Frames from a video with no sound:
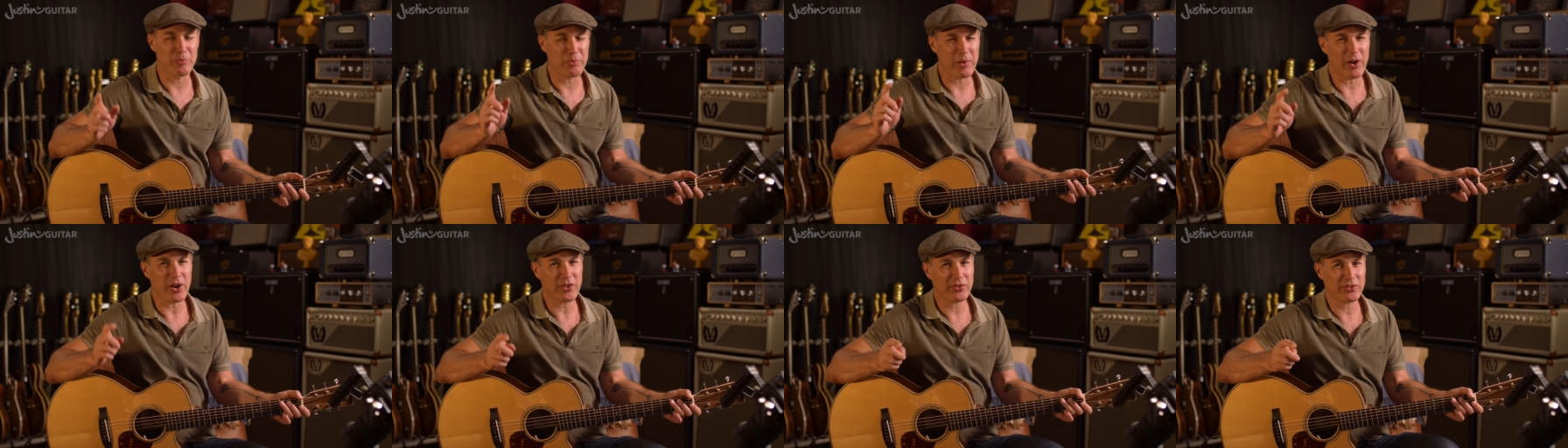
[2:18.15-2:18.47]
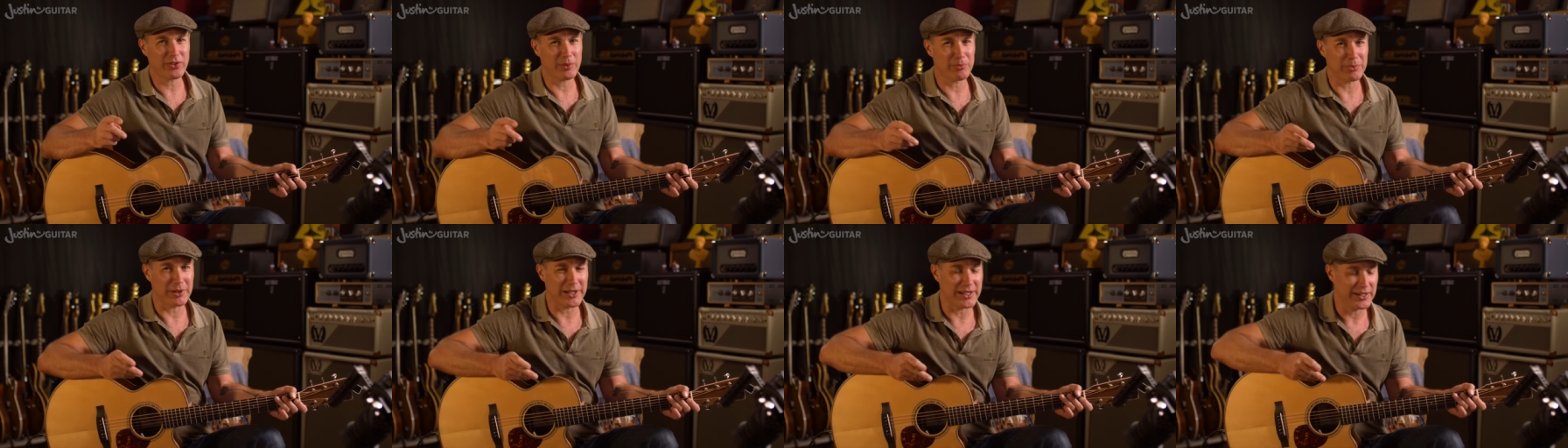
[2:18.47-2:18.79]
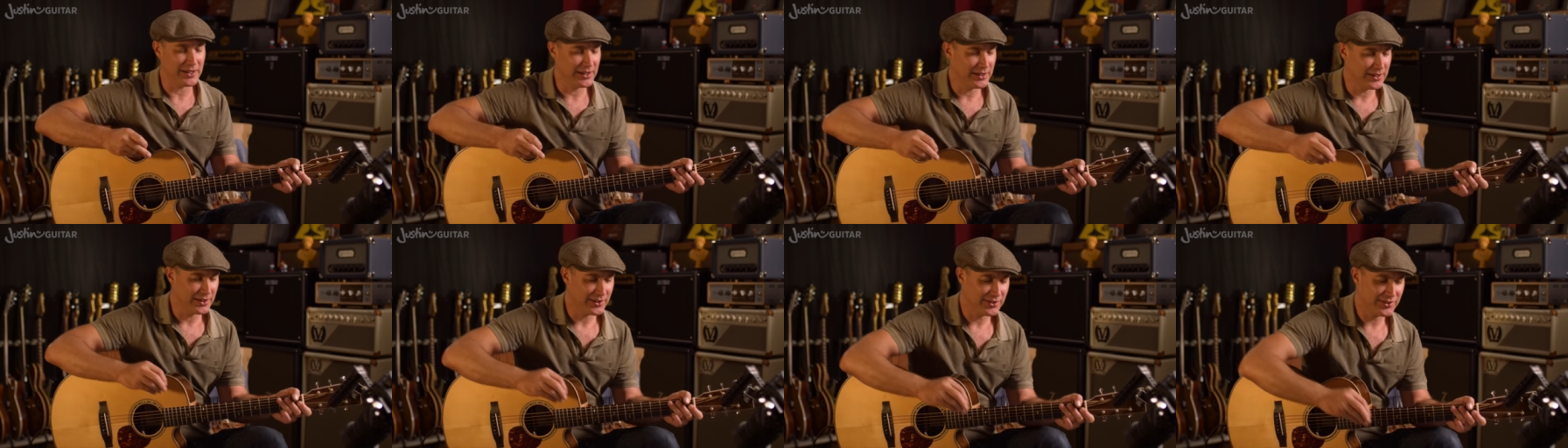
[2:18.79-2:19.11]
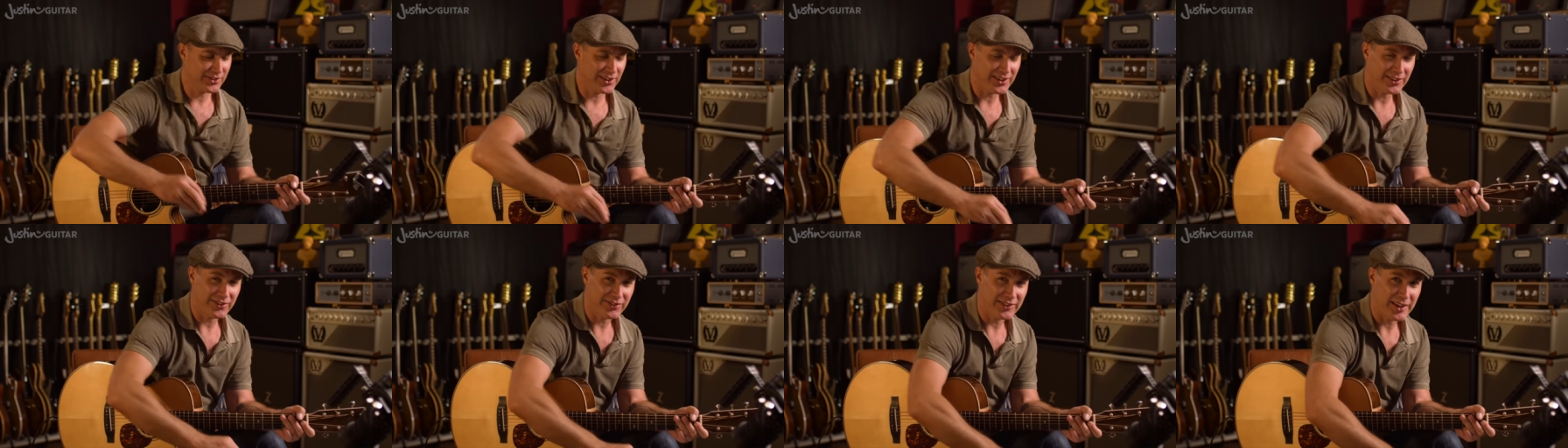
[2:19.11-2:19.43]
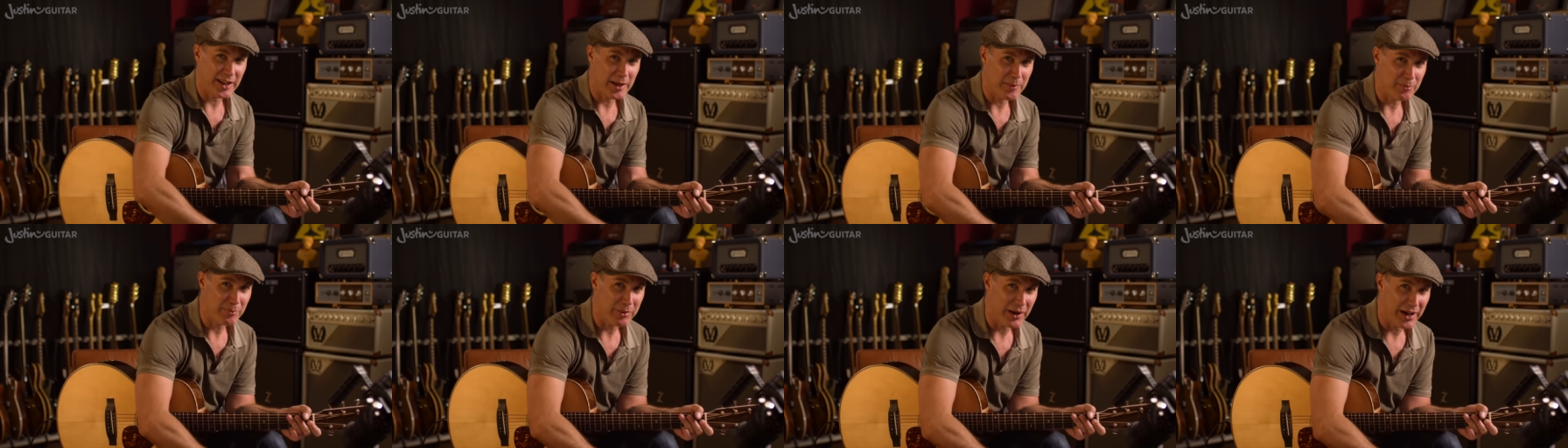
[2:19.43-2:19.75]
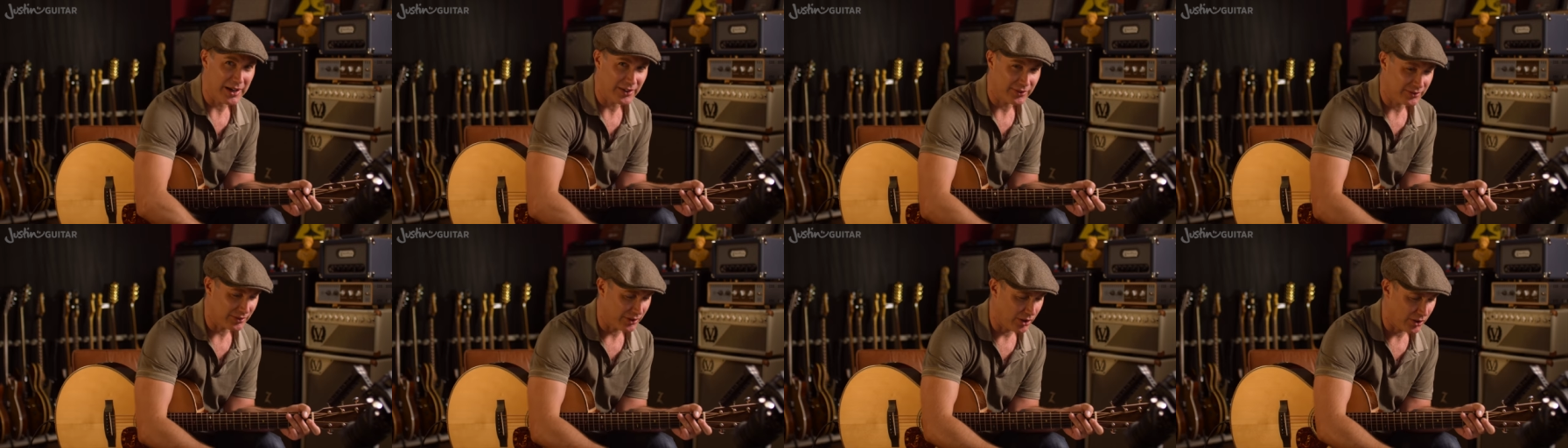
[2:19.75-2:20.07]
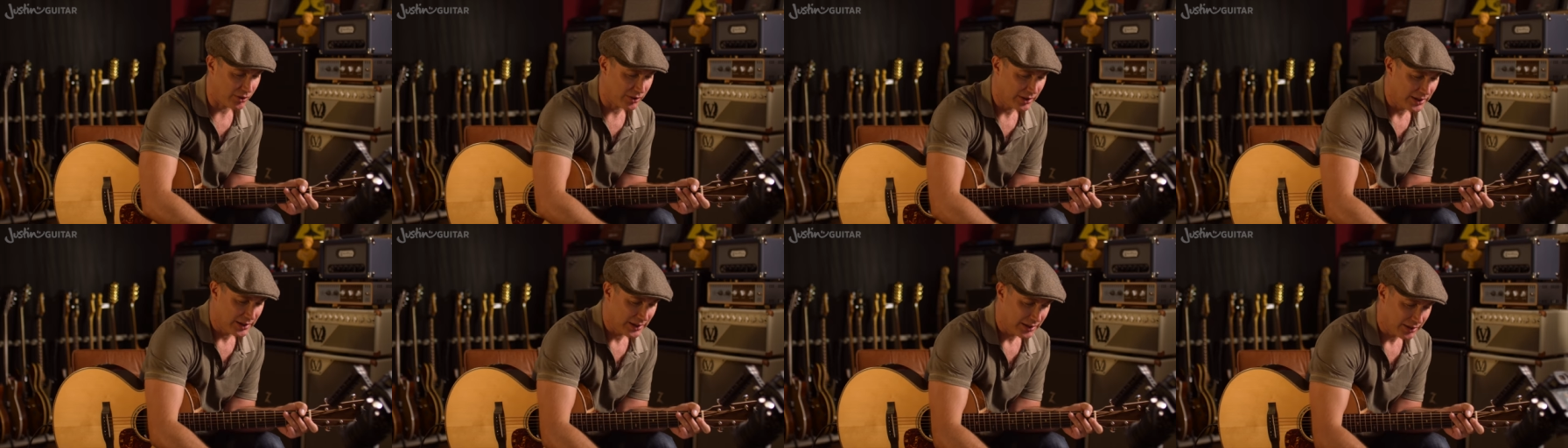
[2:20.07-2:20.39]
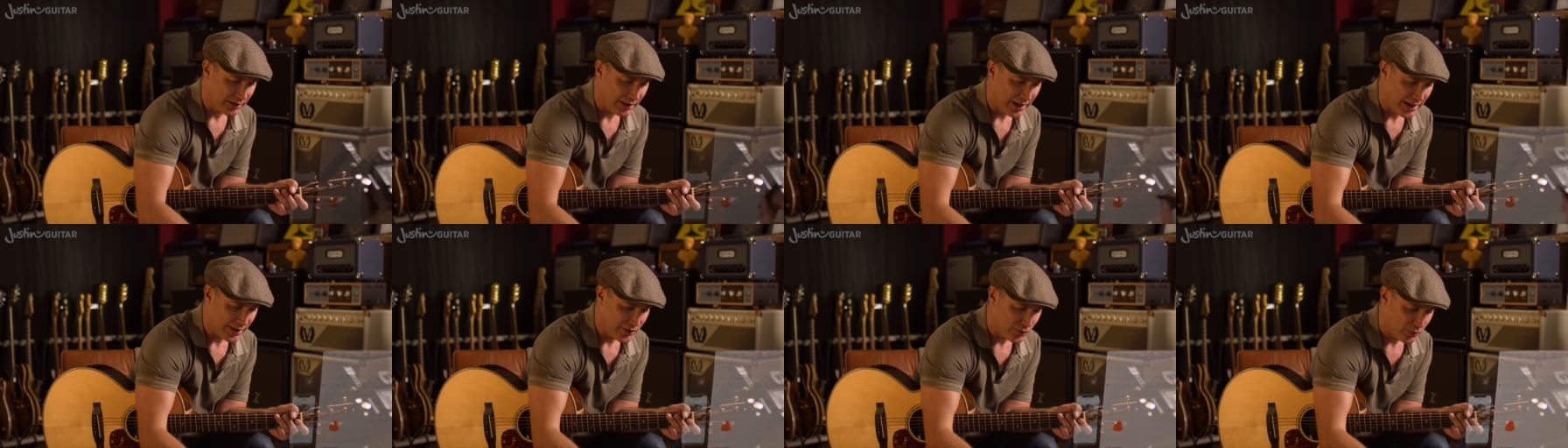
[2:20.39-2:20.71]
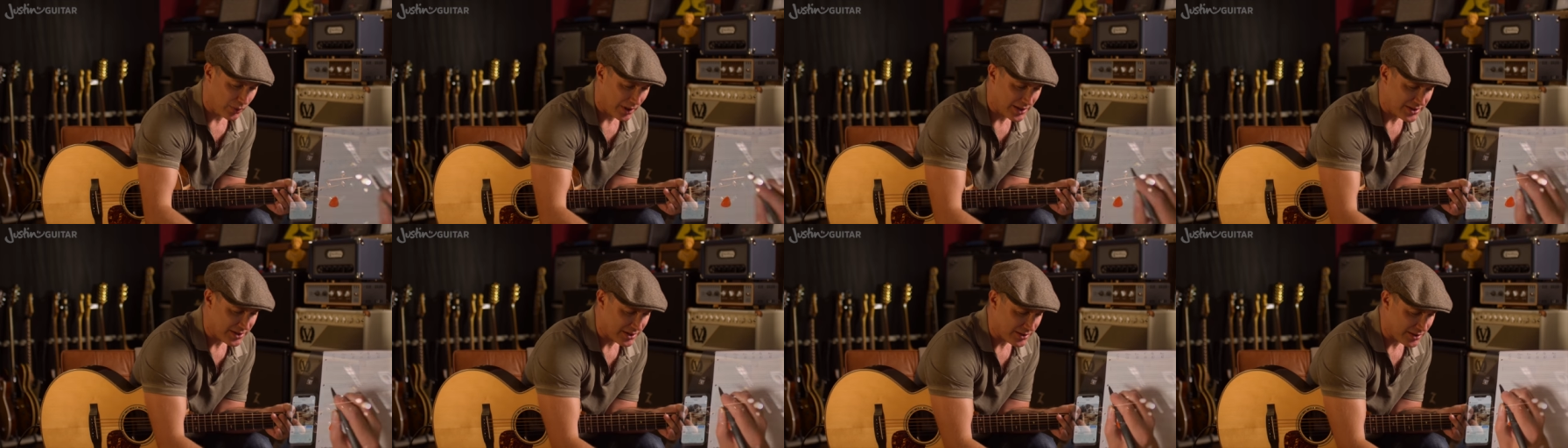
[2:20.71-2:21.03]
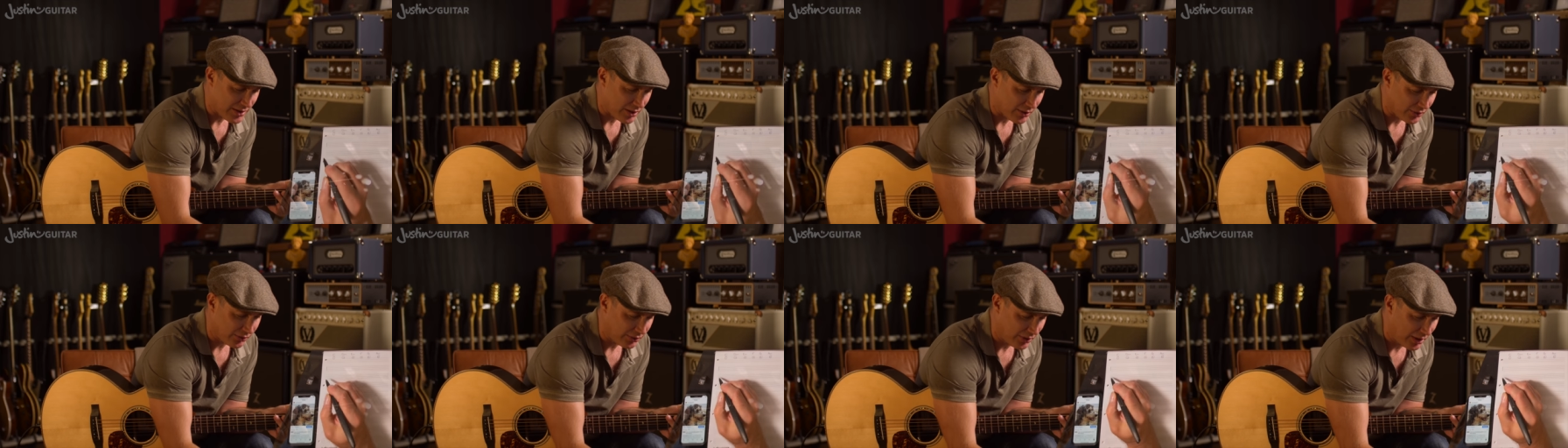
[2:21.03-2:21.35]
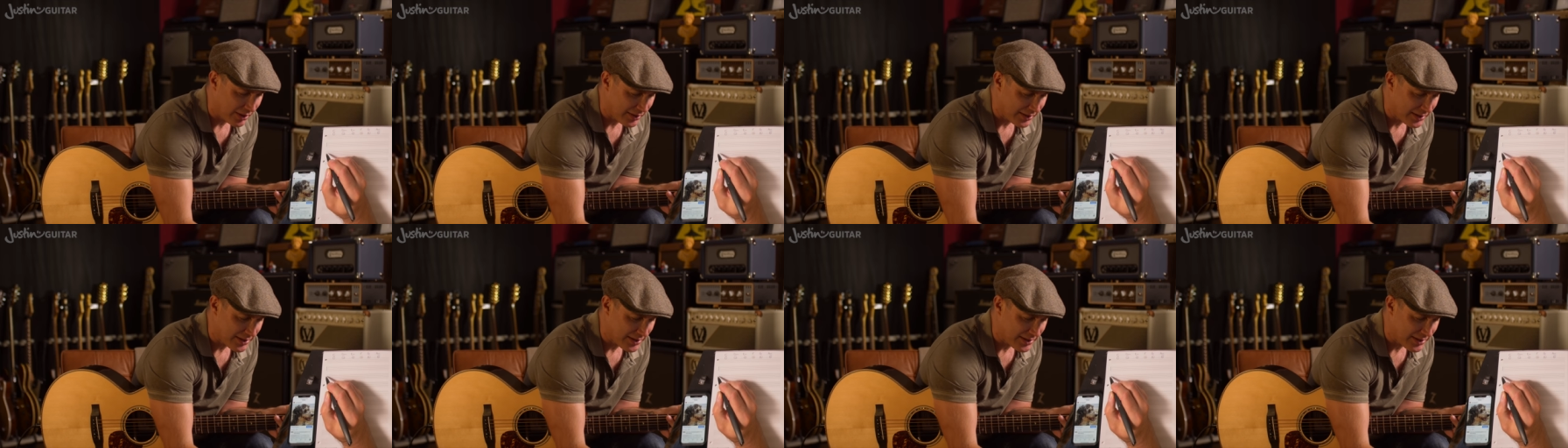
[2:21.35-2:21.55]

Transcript: possibly 16 bars long, like twice as long. So I'm